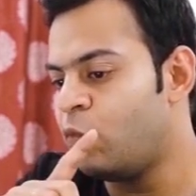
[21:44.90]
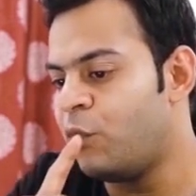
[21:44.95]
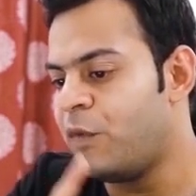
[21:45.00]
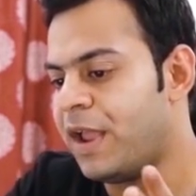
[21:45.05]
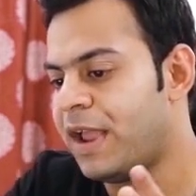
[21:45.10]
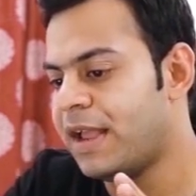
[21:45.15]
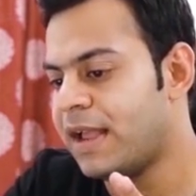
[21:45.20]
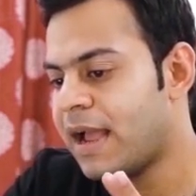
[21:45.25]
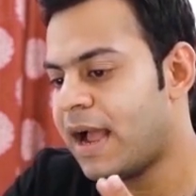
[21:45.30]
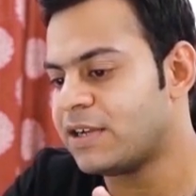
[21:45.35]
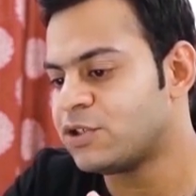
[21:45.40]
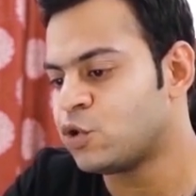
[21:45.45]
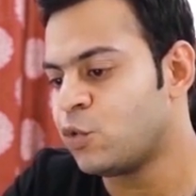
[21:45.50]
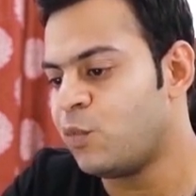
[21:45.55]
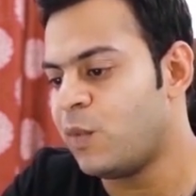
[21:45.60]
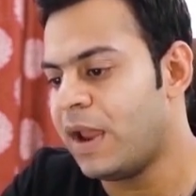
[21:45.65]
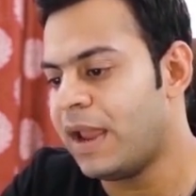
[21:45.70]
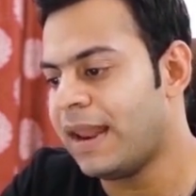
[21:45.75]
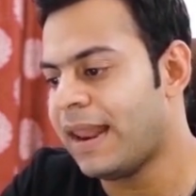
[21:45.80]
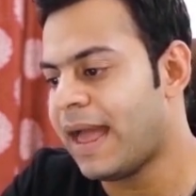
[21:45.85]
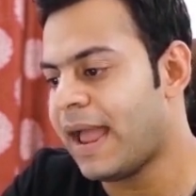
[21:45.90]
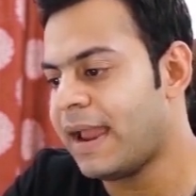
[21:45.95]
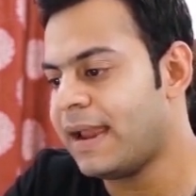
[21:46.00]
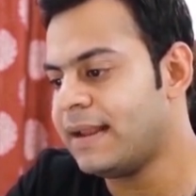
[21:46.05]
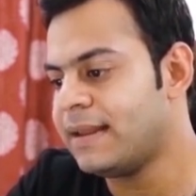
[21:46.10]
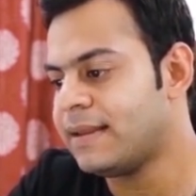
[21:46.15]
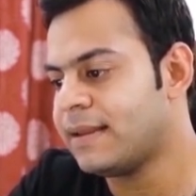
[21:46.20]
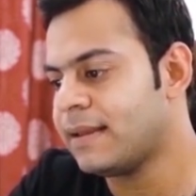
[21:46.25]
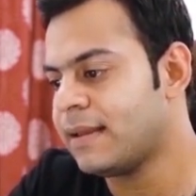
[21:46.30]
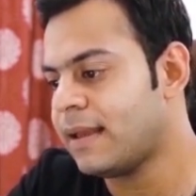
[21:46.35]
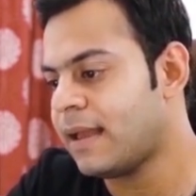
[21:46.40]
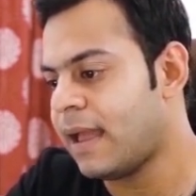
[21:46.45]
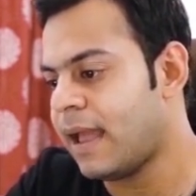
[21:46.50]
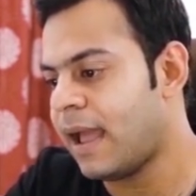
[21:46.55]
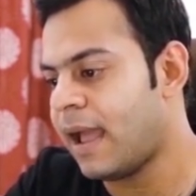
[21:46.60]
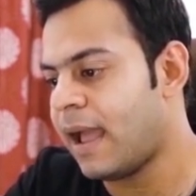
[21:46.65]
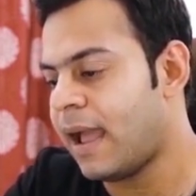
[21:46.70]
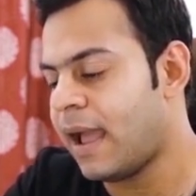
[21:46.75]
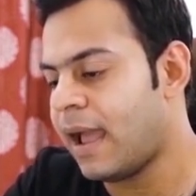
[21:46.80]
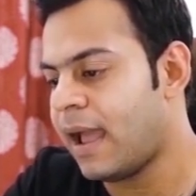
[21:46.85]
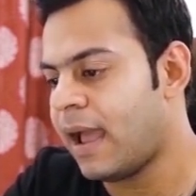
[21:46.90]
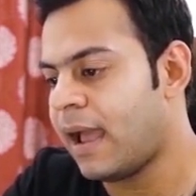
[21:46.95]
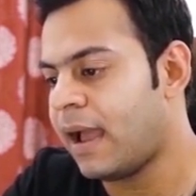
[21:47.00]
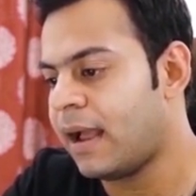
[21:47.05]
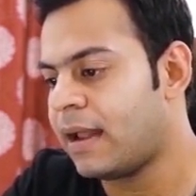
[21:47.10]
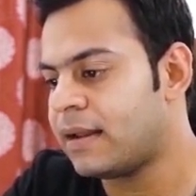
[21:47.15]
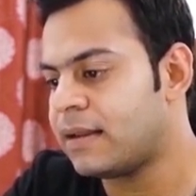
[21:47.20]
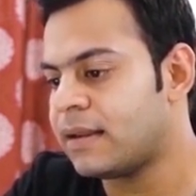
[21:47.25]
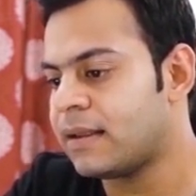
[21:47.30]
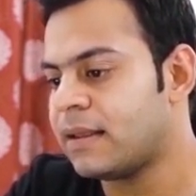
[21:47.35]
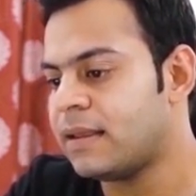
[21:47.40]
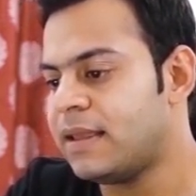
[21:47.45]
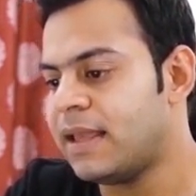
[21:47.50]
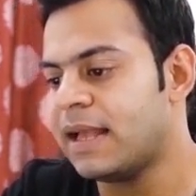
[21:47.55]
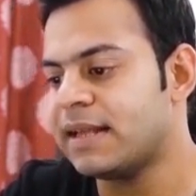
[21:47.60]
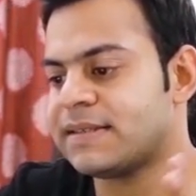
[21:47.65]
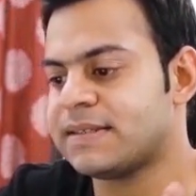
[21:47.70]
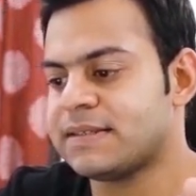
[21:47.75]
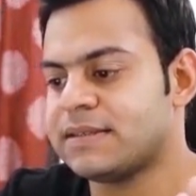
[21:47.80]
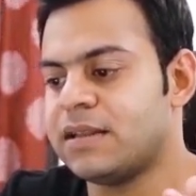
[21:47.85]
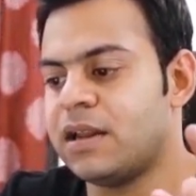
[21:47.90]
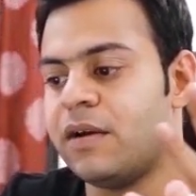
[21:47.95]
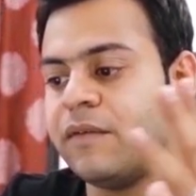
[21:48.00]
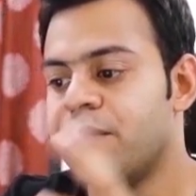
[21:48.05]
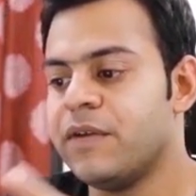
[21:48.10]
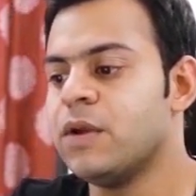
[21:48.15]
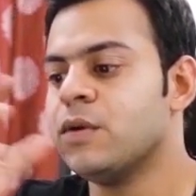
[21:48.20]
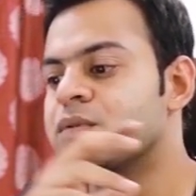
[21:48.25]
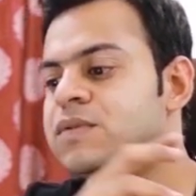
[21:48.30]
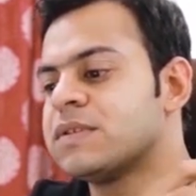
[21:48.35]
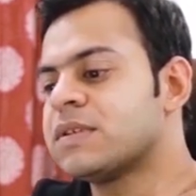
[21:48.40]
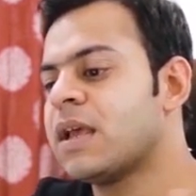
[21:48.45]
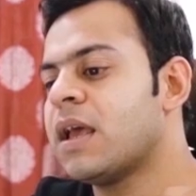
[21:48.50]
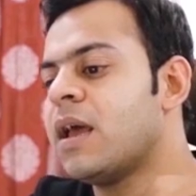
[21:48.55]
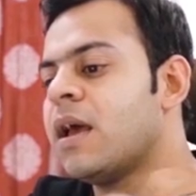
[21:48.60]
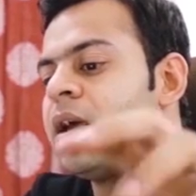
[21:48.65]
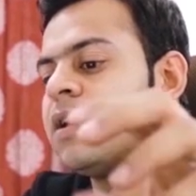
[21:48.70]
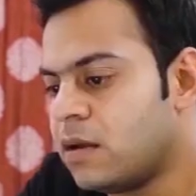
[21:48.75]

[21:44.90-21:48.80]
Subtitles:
has to weigh light, and yes, the reviews.